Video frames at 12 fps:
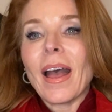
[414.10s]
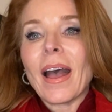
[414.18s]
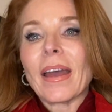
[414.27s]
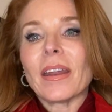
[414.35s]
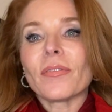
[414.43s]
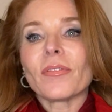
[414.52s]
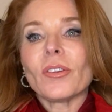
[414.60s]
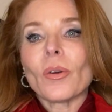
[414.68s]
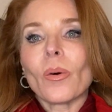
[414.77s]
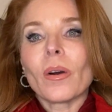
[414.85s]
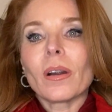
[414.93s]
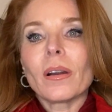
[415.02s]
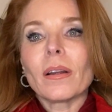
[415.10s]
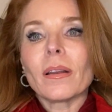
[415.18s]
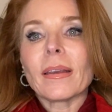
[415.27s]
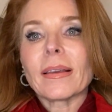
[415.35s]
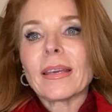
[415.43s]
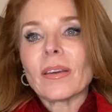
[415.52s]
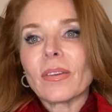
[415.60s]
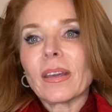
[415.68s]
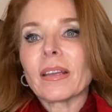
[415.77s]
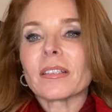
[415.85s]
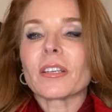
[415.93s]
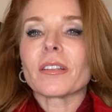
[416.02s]
And if you're giving
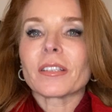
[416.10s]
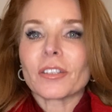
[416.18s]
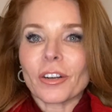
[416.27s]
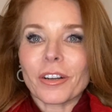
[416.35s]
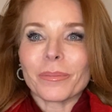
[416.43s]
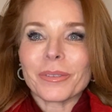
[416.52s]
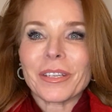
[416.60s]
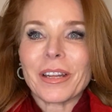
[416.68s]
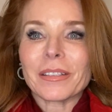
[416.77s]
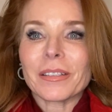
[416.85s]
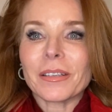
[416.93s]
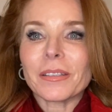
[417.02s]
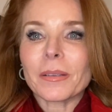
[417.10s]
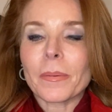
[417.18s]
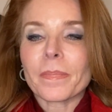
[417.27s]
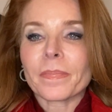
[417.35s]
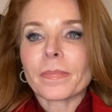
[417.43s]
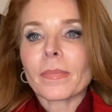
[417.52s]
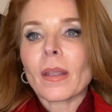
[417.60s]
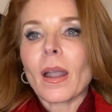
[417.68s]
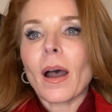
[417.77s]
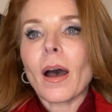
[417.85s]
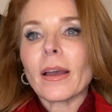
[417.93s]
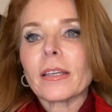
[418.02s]
in to the circumstances,
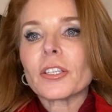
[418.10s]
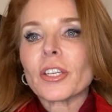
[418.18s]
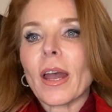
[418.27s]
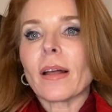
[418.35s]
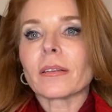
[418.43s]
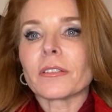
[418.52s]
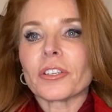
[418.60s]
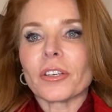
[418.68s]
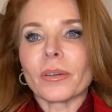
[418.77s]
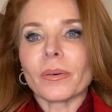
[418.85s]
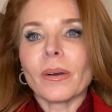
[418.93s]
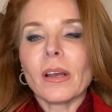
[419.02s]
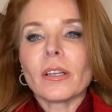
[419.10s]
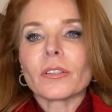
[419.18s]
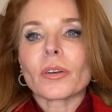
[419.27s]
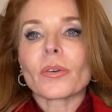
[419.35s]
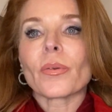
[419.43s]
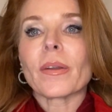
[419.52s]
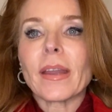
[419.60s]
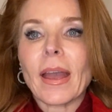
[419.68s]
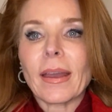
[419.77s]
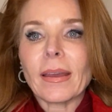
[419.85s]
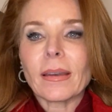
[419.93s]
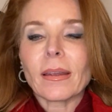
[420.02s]
I challenge you to
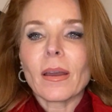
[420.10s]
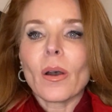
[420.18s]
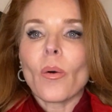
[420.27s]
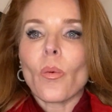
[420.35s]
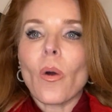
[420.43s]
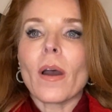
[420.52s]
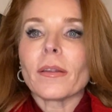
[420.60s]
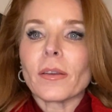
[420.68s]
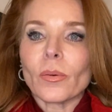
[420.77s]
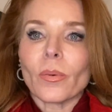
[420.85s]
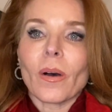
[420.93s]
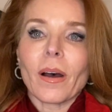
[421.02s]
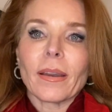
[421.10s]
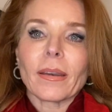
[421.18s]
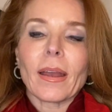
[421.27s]
create what you want